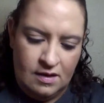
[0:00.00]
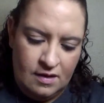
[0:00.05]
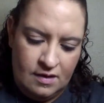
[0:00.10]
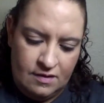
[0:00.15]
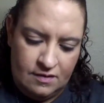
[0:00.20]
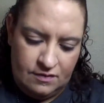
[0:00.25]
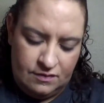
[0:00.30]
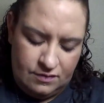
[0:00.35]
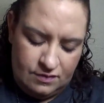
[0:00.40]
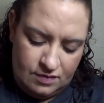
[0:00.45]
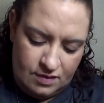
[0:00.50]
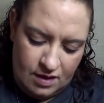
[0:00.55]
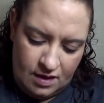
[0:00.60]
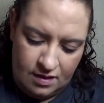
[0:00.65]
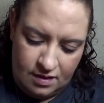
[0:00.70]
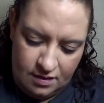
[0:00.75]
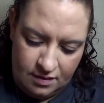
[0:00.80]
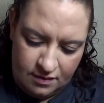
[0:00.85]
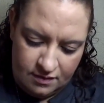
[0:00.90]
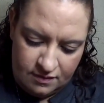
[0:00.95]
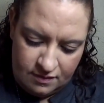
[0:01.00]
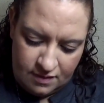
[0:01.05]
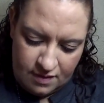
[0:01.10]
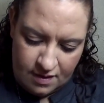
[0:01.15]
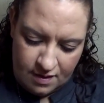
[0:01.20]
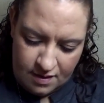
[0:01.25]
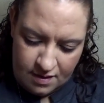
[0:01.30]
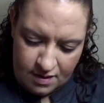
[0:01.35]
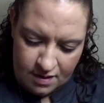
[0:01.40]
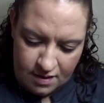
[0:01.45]
That's what that looks
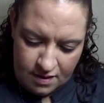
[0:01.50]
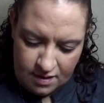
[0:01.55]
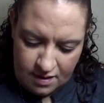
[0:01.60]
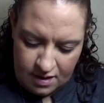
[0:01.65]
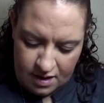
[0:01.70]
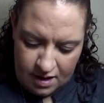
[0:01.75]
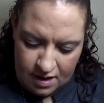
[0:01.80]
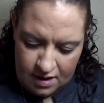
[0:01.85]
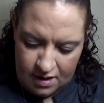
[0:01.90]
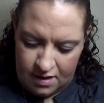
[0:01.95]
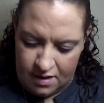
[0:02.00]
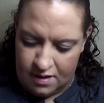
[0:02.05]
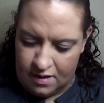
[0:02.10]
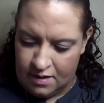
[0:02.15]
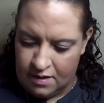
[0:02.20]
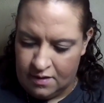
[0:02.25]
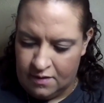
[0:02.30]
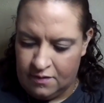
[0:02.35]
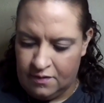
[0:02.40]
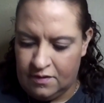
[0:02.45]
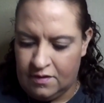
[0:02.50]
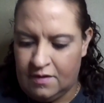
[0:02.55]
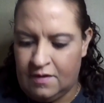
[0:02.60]
like, and